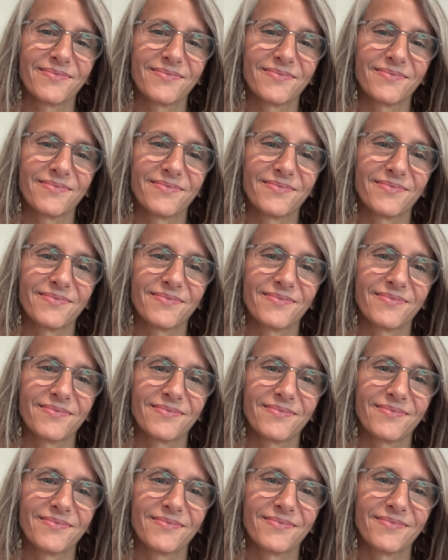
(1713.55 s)

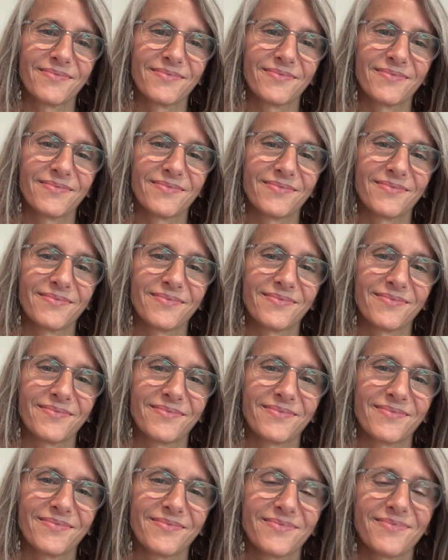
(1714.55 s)

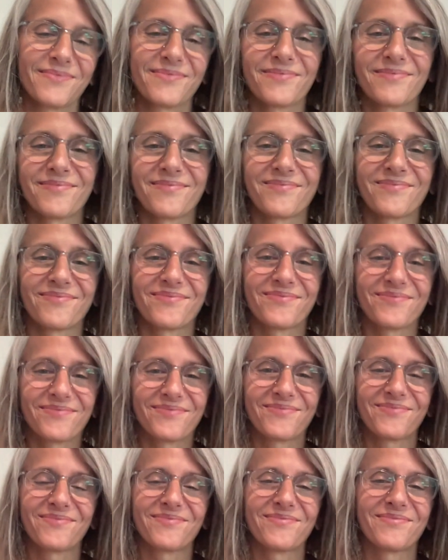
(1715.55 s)

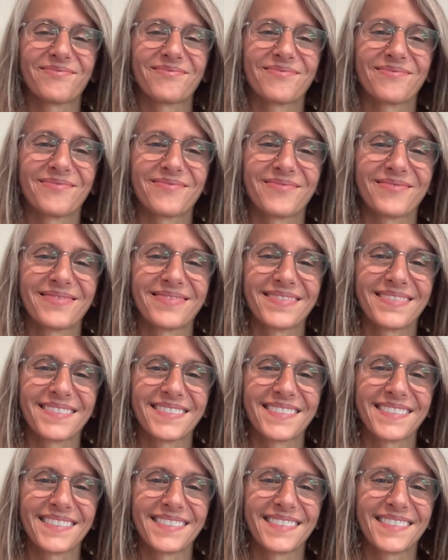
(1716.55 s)

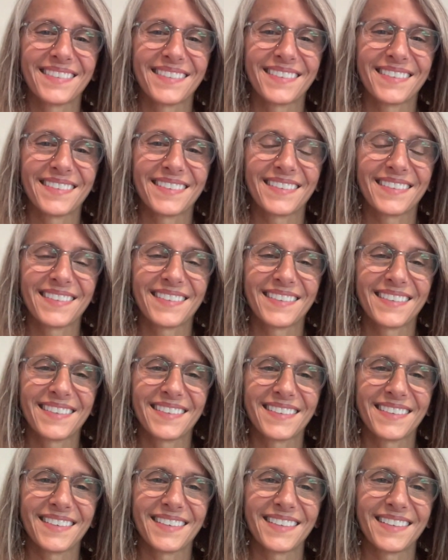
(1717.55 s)

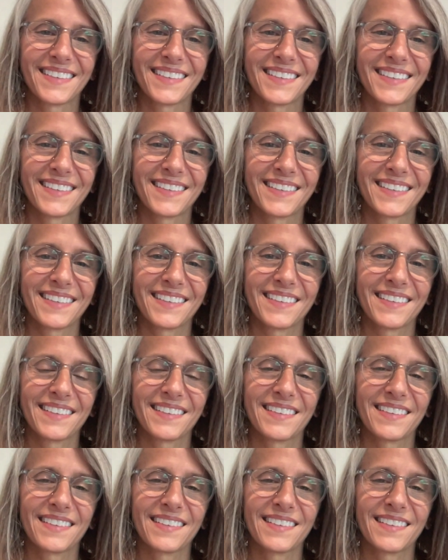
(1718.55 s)

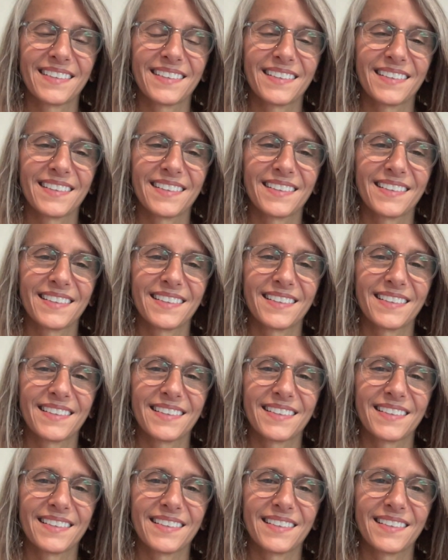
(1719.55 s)

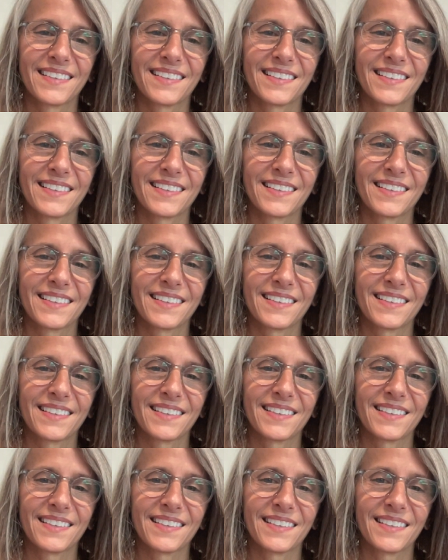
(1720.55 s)
(not speaking)